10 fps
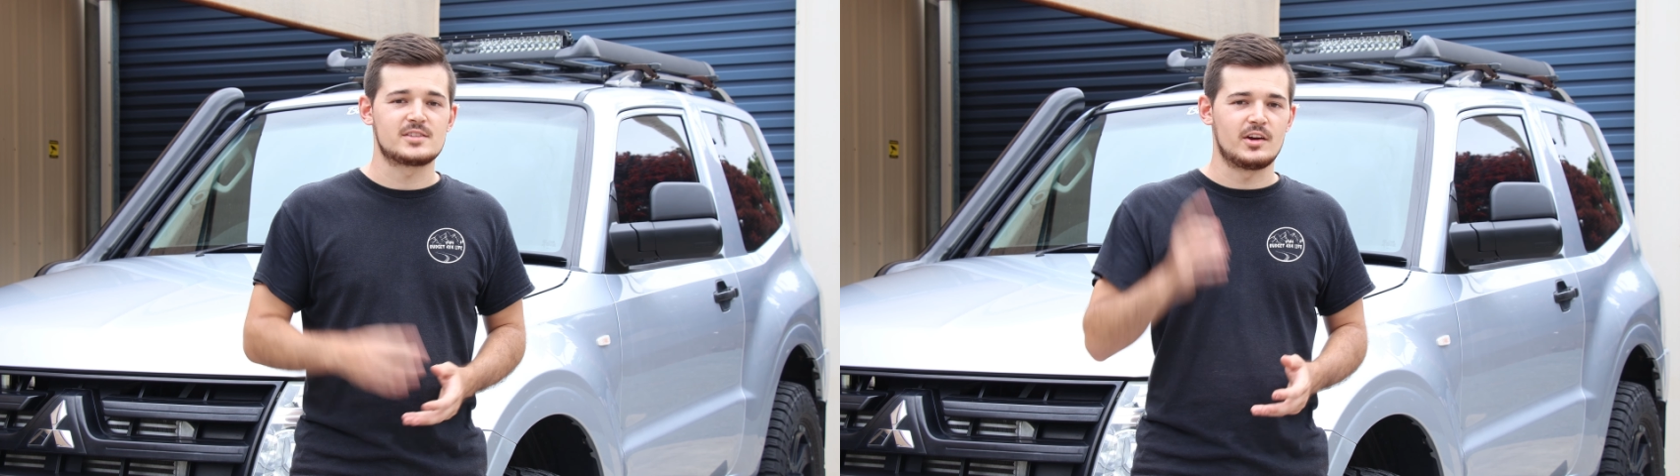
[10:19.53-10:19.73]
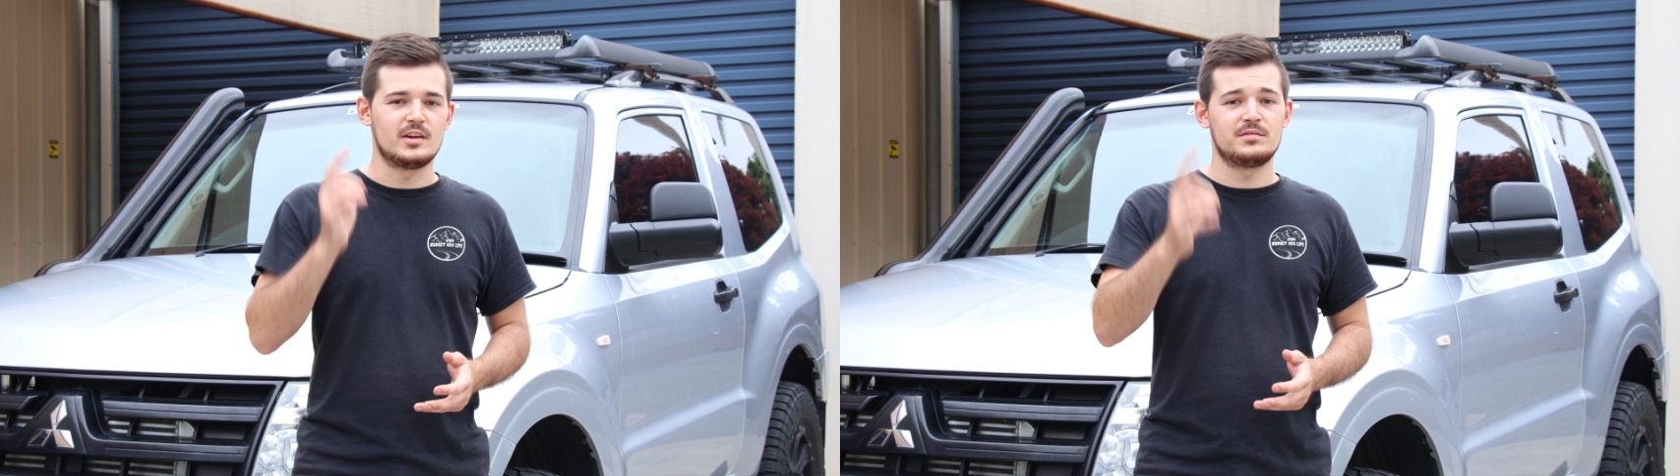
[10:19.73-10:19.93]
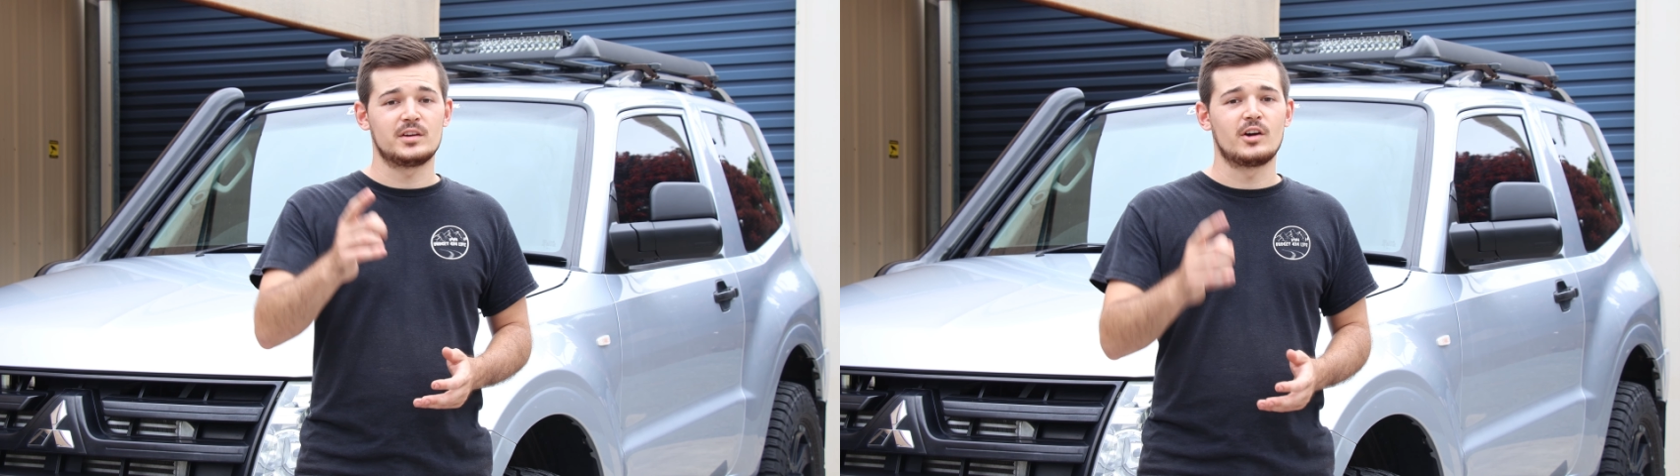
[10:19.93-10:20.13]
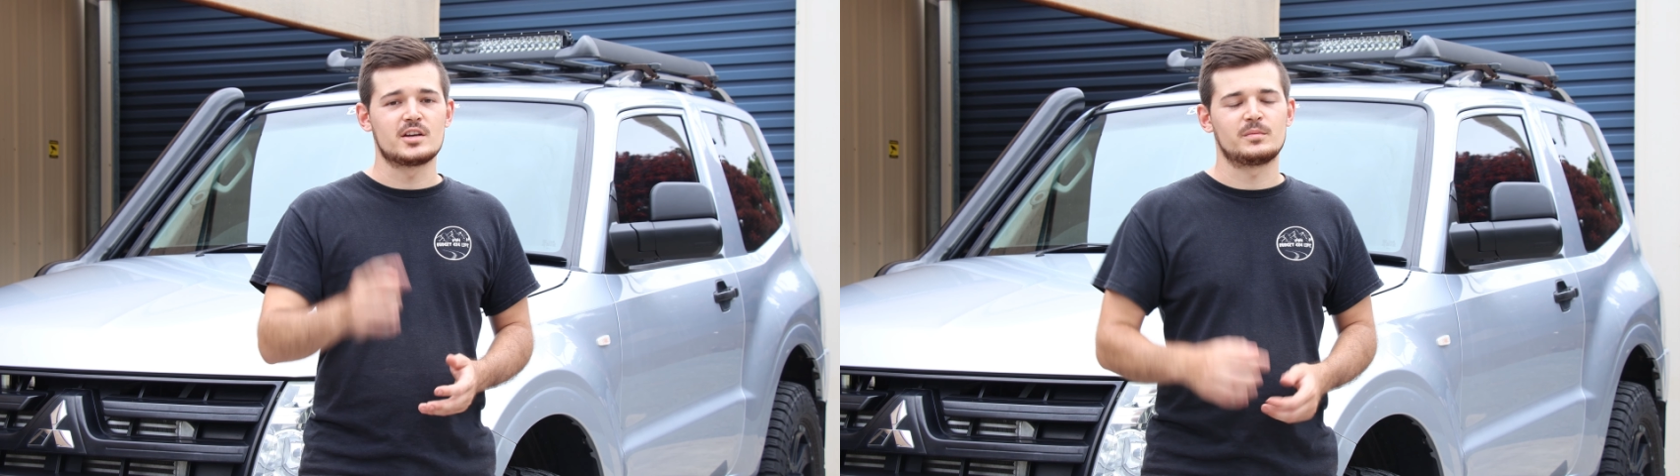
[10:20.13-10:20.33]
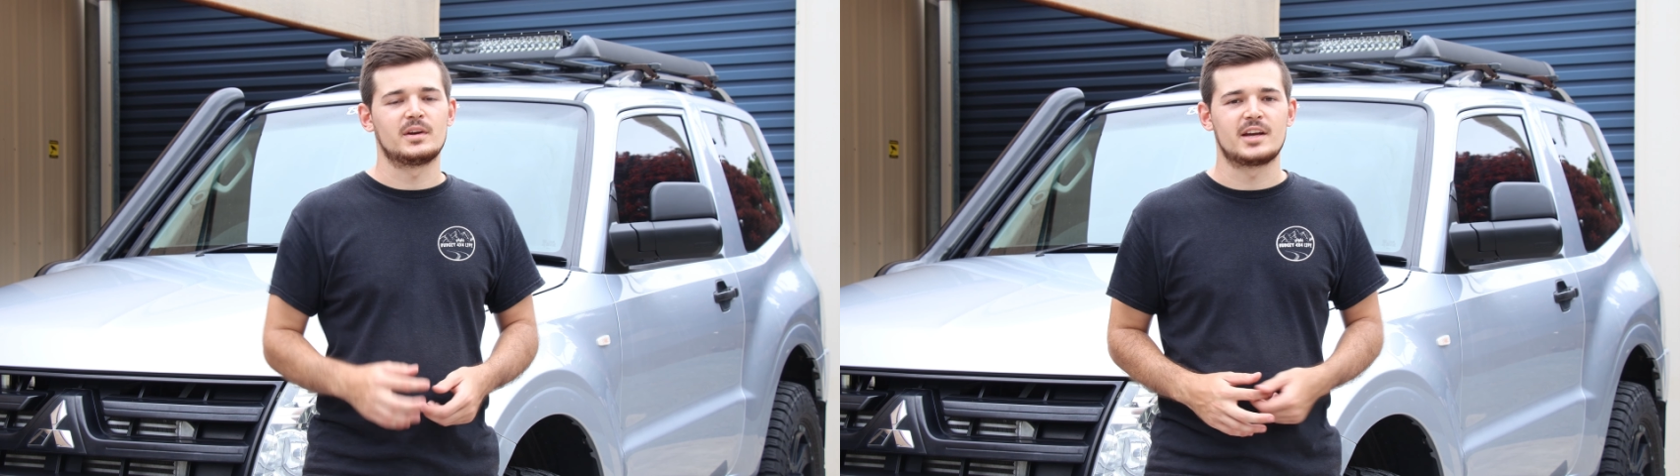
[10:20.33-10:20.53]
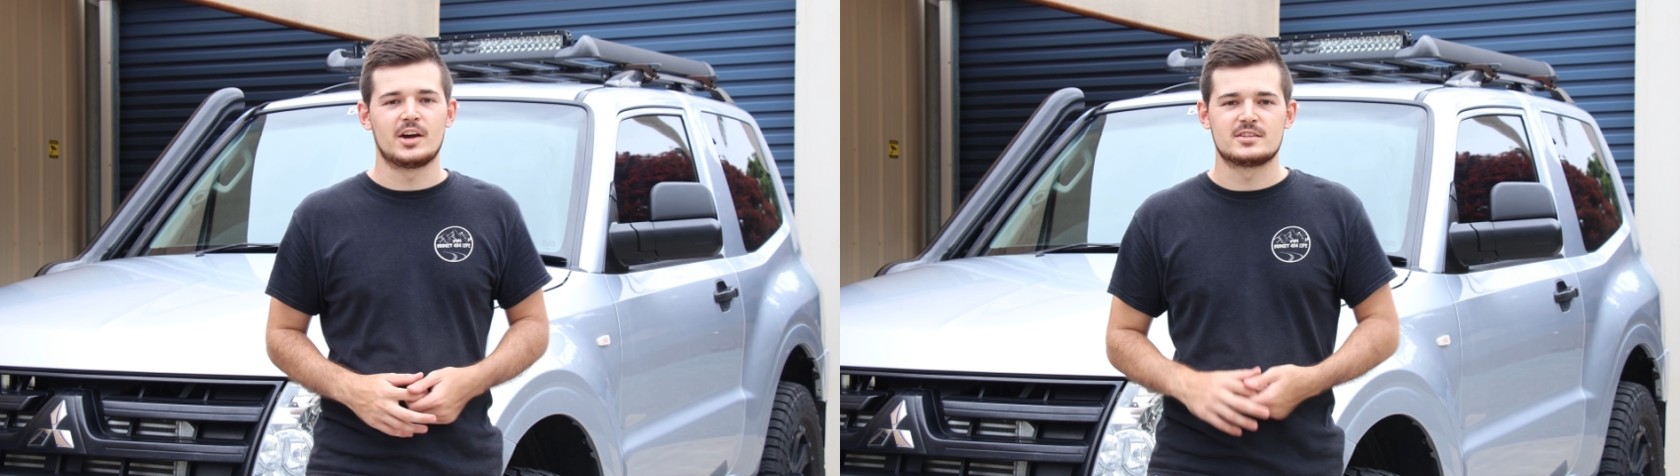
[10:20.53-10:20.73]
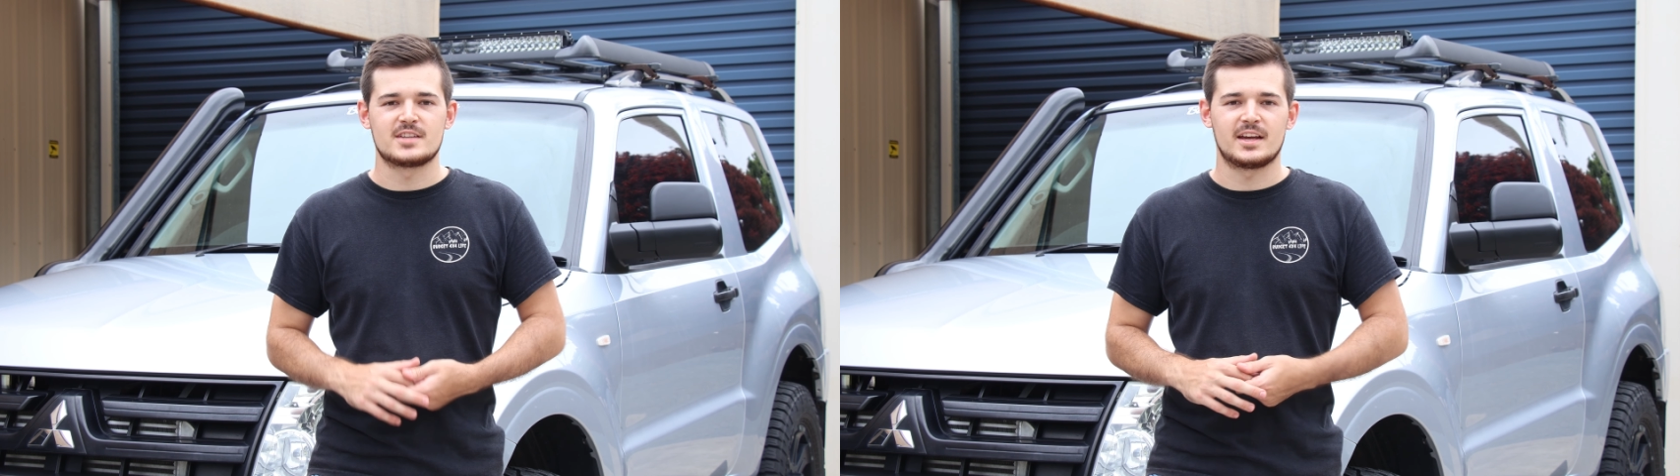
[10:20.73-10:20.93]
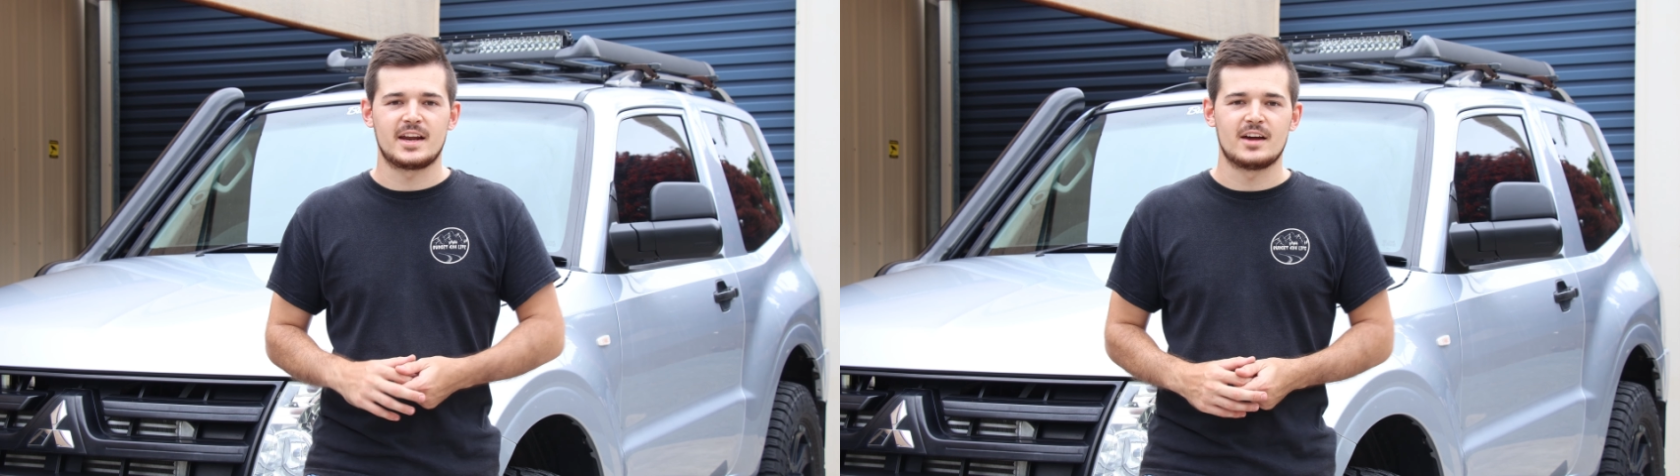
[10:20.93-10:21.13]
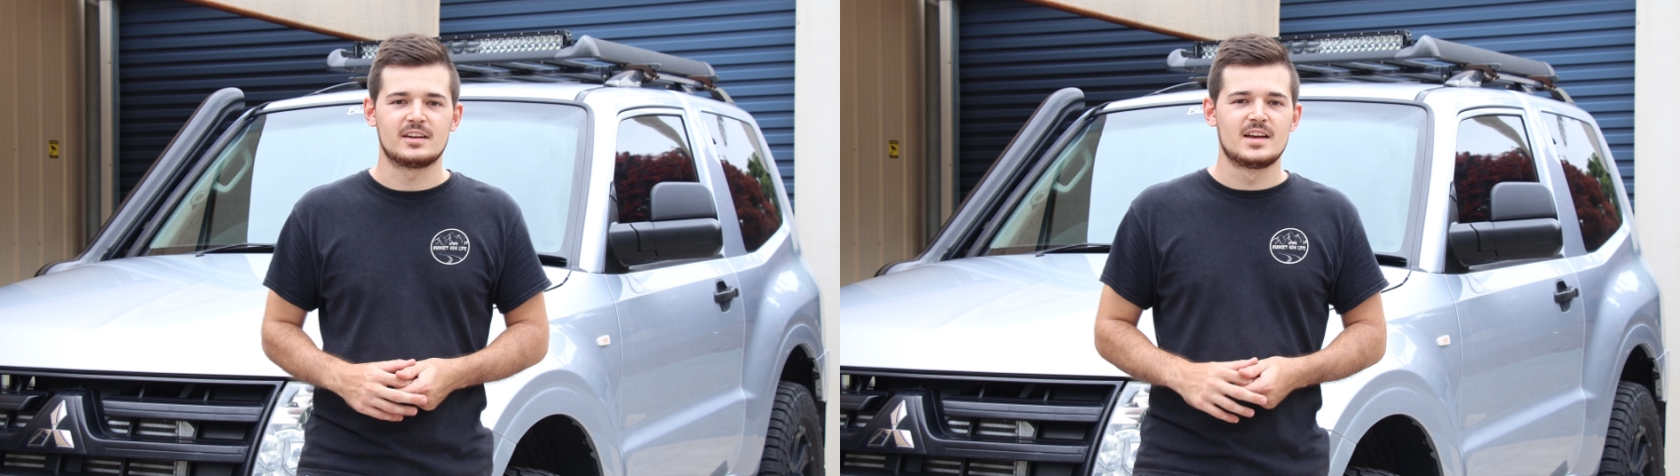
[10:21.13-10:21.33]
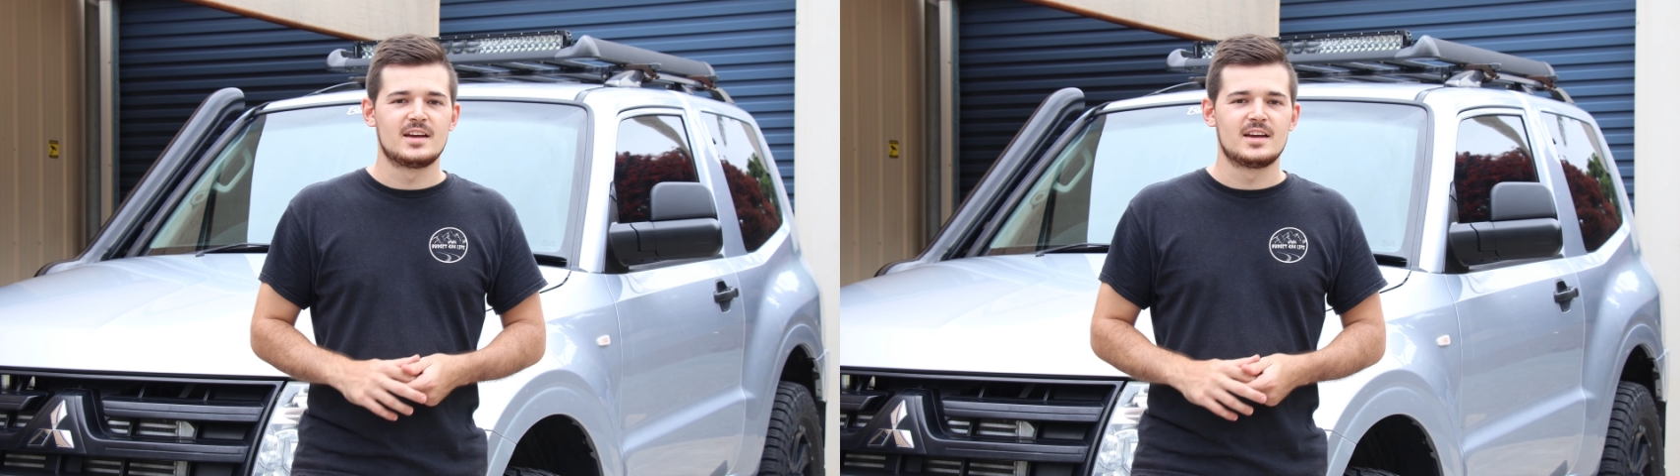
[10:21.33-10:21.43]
So if you guys want to go and check it out,